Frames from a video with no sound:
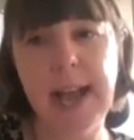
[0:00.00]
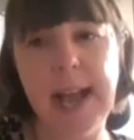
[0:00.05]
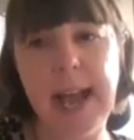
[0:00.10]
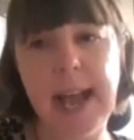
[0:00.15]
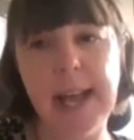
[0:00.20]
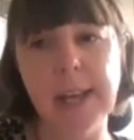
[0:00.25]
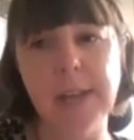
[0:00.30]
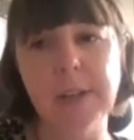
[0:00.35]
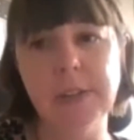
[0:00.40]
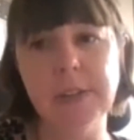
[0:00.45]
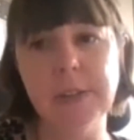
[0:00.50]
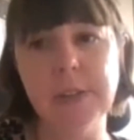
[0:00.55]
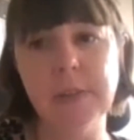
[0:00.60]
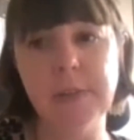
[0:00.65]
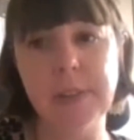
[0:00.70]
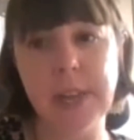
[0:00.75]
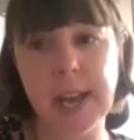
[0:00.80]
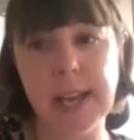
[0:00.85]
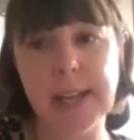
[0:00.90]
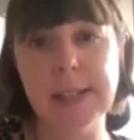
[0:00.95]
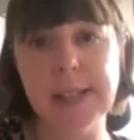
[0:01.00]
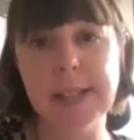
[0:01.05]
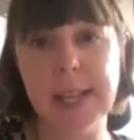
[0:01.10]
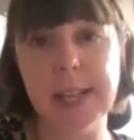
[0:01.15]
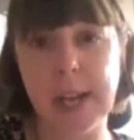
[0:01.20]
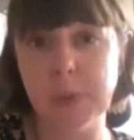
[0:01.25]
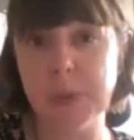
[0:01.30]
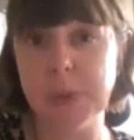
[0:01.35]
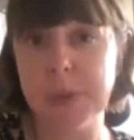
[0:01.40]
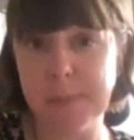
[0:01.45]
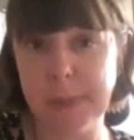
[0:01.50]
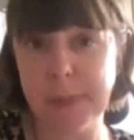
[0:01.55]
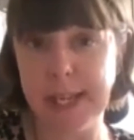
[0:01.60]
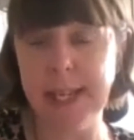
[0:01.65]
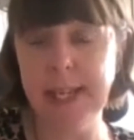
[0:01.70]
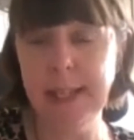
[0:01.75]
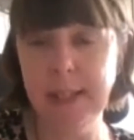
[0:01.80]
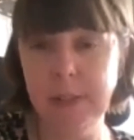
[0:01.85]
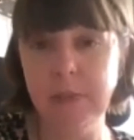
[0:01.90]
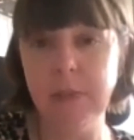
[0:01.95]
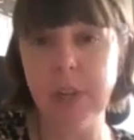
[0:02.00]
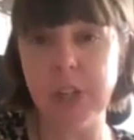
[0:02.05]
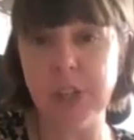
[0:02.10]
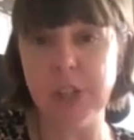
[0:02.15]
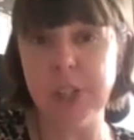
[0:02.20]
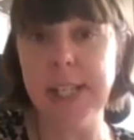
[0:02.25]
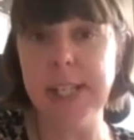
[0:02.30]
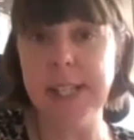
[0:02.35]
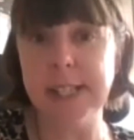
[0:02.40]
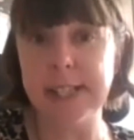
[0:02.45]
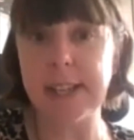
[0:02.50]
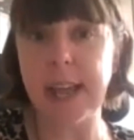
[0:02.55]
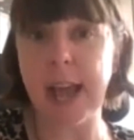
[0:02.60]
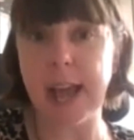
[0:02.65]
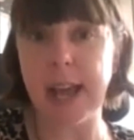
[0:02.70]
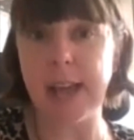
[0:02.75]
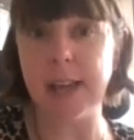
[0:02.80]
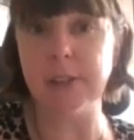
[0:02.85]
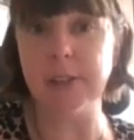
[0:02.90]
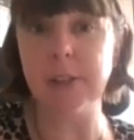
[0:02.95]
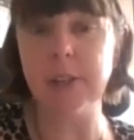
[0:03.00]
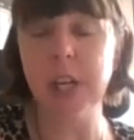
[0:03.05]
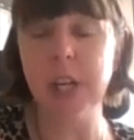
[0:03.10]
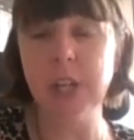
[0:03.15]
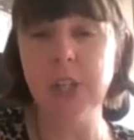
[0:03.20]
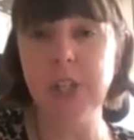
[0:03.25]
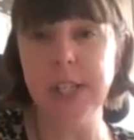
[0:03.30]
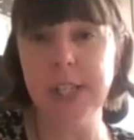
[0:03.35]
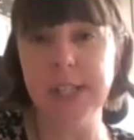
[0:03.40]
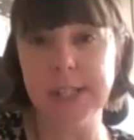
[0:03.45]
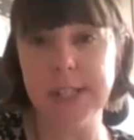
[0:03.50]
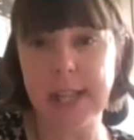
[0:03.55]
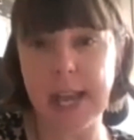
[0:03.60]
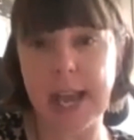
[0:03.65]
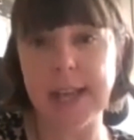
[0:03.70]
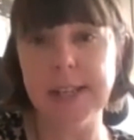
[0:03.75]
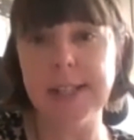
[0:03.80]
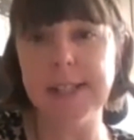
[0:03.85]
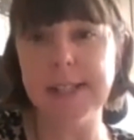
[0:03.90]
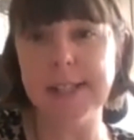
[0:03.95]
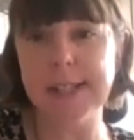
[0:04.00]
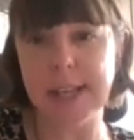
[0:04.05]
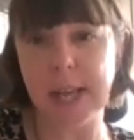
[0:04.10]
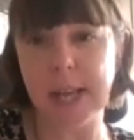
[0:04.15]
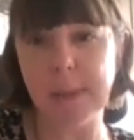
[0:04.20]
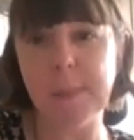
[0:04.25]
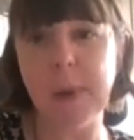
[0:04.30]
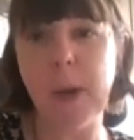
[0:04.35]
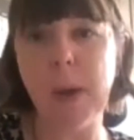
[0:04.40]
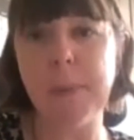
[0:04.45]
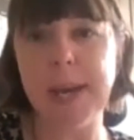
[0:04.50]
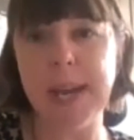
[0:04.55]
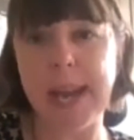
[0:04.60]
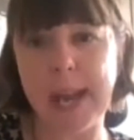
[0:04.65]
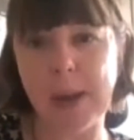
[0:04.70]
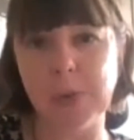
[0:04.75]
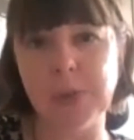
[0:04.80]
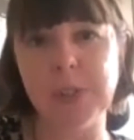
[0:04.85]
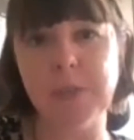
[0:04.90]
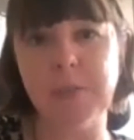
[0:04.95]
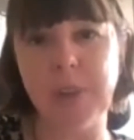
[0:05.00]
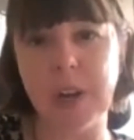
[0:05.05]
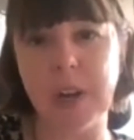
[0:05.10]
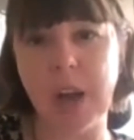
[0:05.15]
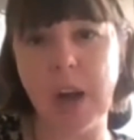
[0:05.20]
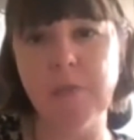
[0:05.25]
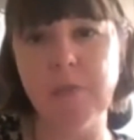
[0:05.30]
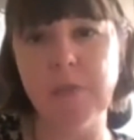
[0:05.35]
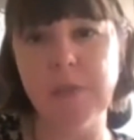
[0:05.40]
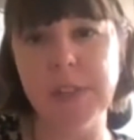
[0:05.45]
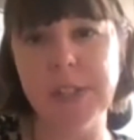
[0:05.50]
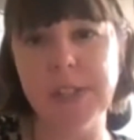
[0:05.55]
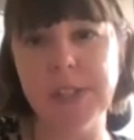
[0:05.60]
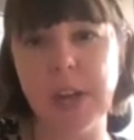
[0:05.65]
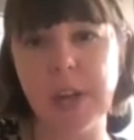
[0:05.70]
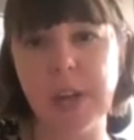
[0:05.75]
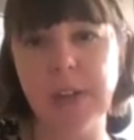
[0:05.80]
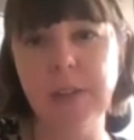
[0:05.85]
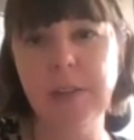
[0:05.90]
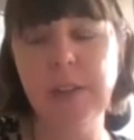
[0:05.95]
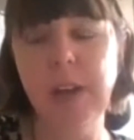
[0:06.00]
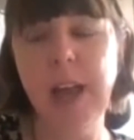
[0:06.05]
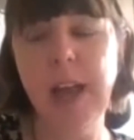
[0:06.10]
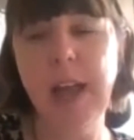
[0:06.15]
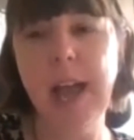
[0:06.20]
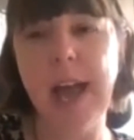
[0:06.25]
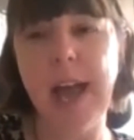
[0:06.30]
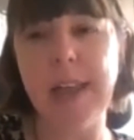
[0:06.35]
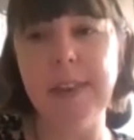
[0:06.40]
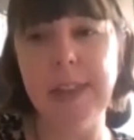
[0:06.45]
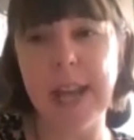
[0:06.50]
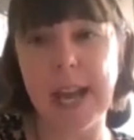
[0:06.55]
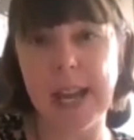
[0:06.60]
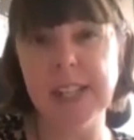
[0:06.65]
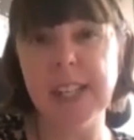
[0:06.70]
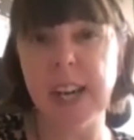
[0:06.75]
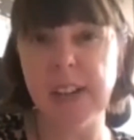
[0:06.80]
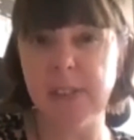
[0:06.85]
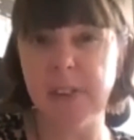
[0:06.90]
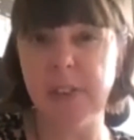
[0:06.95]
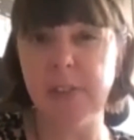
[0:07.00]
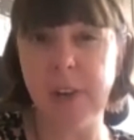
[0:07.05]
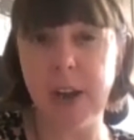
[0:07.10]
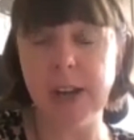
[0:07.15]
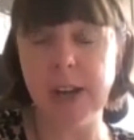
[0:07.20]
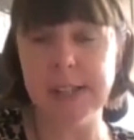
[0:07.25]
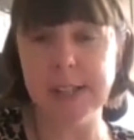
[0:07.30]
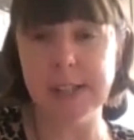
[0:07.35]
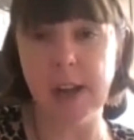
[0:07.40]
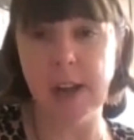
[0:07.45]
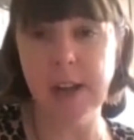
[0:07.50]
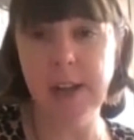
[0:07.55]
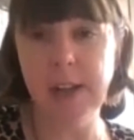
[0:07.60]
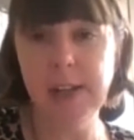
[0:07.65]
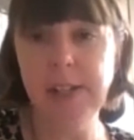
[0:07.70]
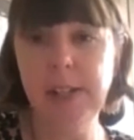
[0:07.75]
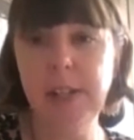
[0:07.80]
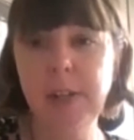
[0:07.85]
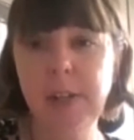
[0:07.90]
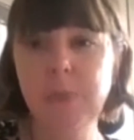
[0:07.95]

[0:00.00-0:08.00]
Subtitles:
And that tells me that she's scared. She's scared to step up and out of her comfort zone, and that terrifies her.